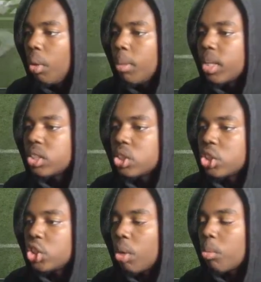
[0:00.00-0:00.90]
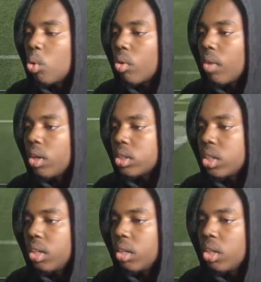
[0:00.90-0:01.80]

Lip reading: Because it's a sharp corner route, it's gonna, you